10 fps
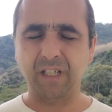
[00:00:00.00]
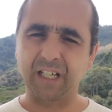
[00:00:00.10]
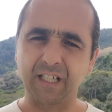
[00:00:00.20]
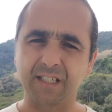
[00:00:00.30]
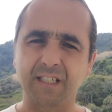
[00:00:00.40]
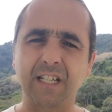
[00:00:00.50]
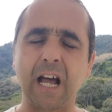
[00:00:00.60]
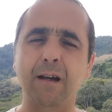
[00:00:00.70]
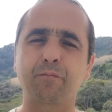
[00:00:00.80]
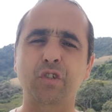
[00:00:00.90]
It is the
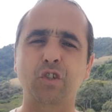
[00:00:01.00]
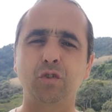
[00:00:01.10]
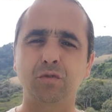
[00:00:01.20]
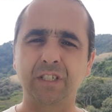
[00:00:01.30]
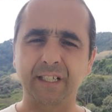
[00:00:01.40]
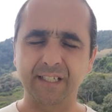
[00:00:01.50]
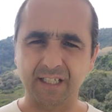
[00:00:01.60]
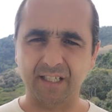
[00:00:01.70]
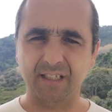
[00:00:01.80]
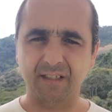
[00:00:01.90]
absolute
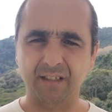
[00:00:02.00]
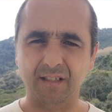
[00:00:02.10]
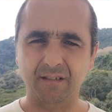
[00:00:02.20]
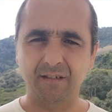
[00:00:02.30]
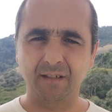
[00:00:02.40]
existence.